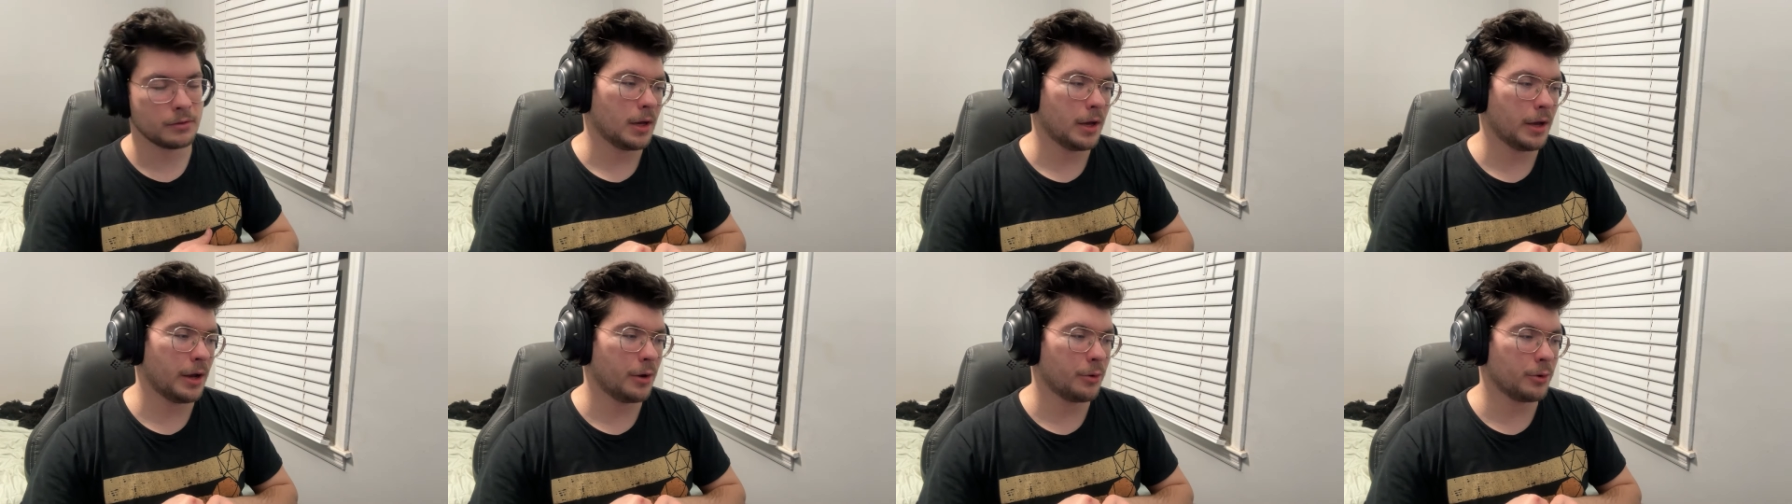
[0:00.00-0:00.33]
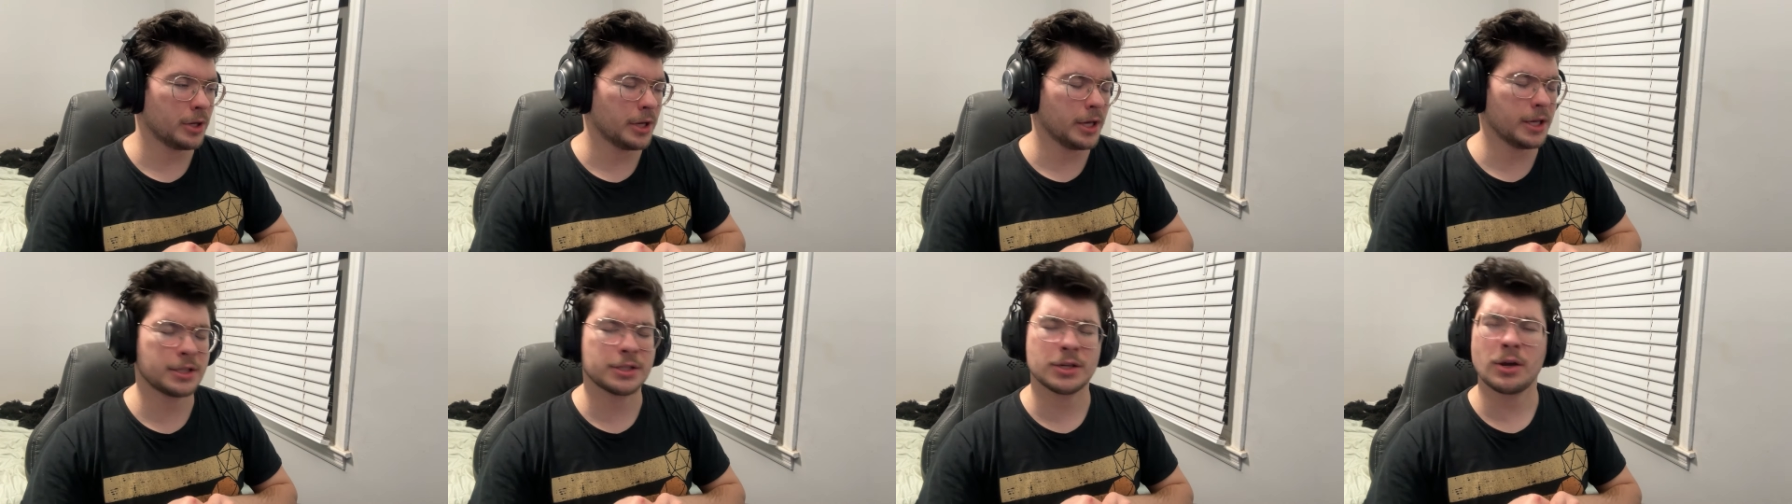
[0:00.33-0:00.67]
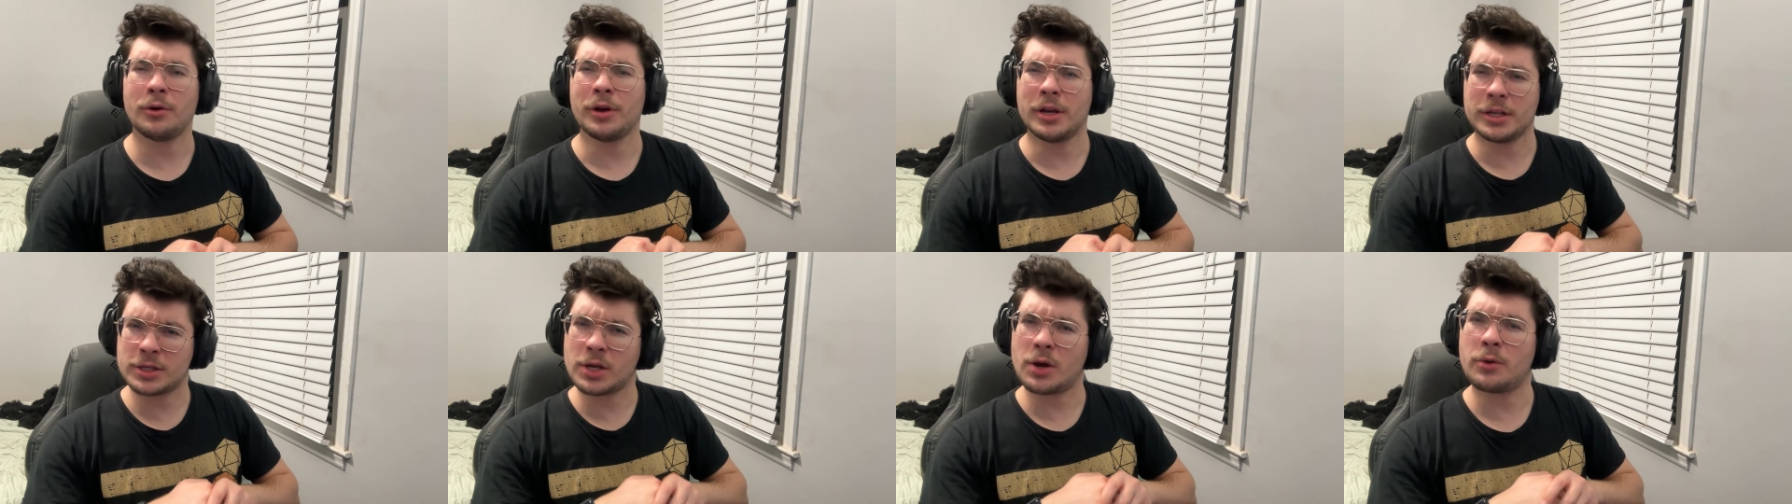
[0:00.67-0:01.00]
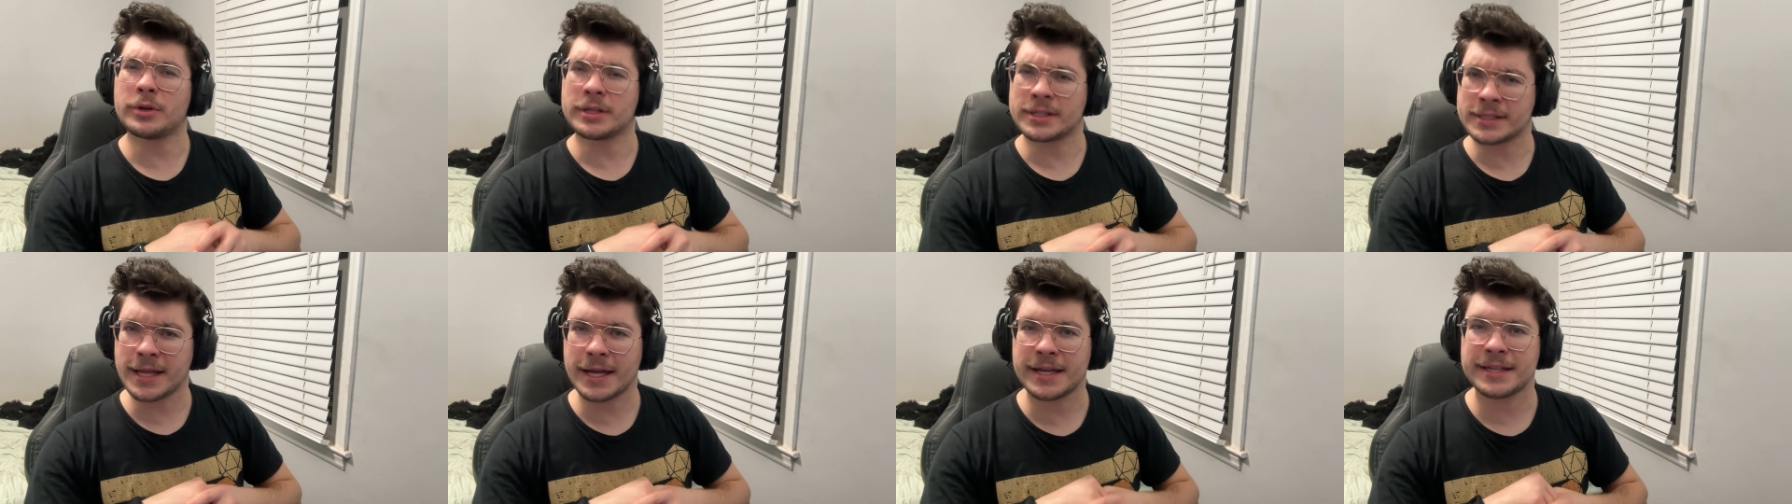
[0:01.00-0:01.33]
Was, it's al- it's
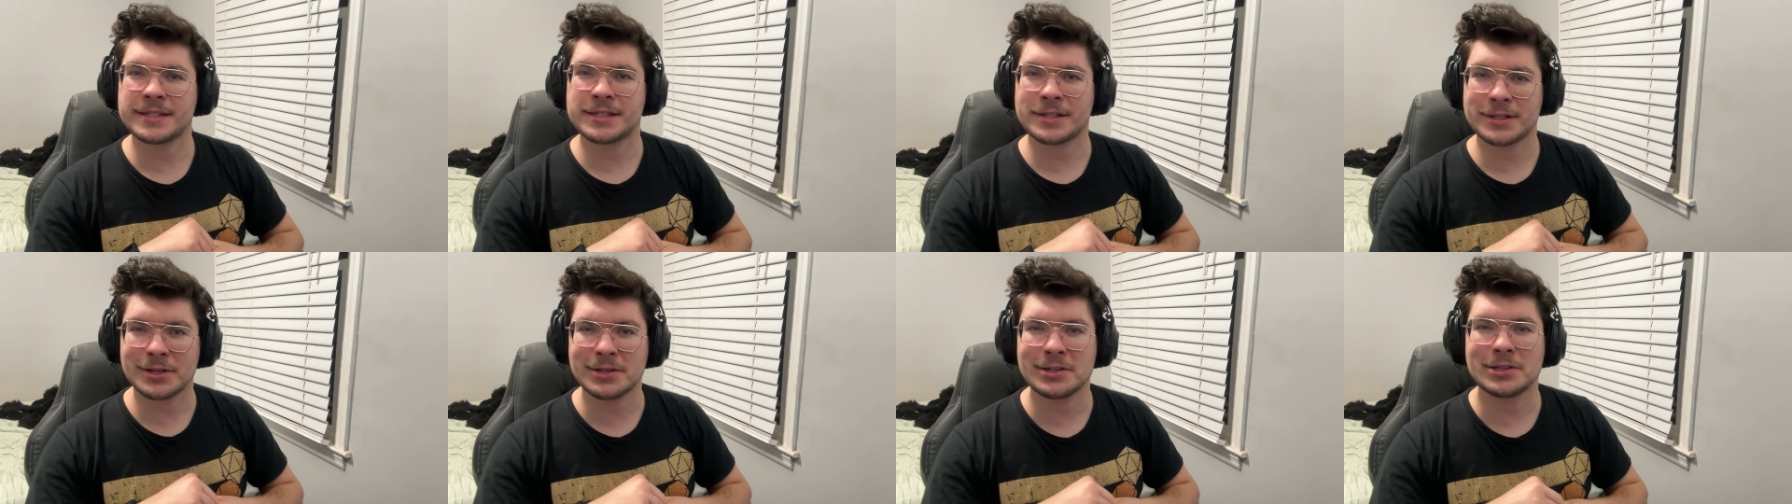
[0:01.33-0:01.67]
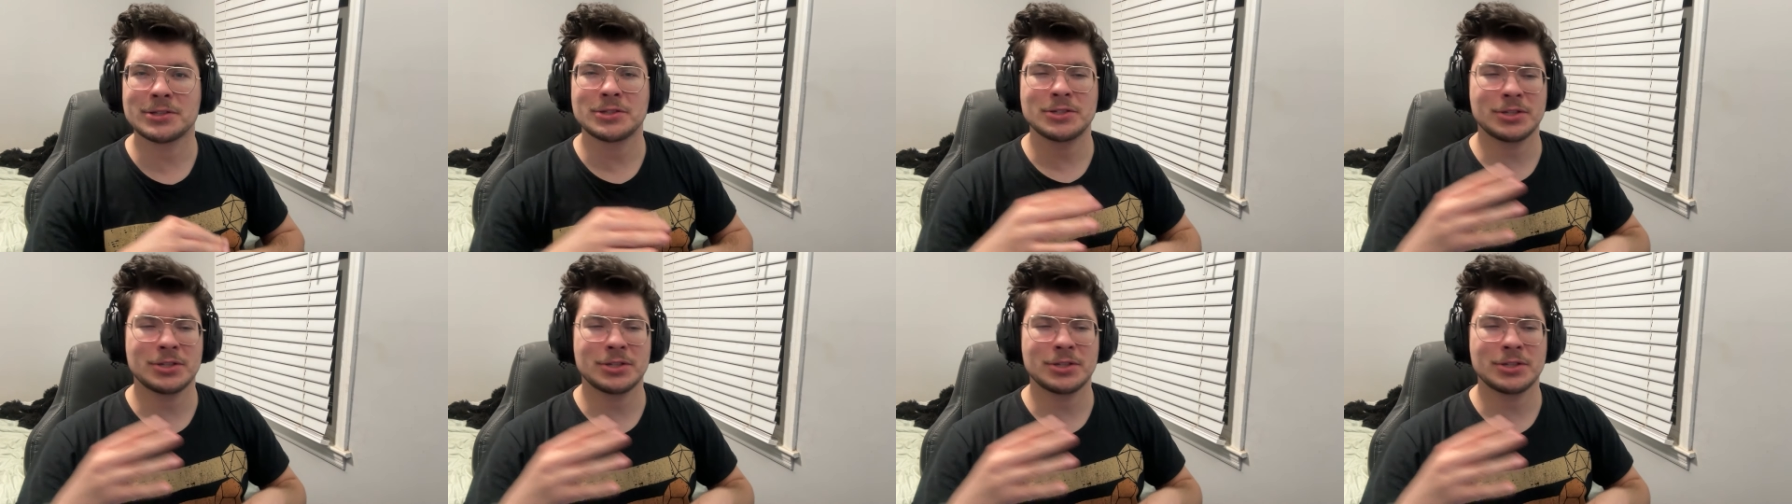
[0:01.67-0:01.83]
always nice to,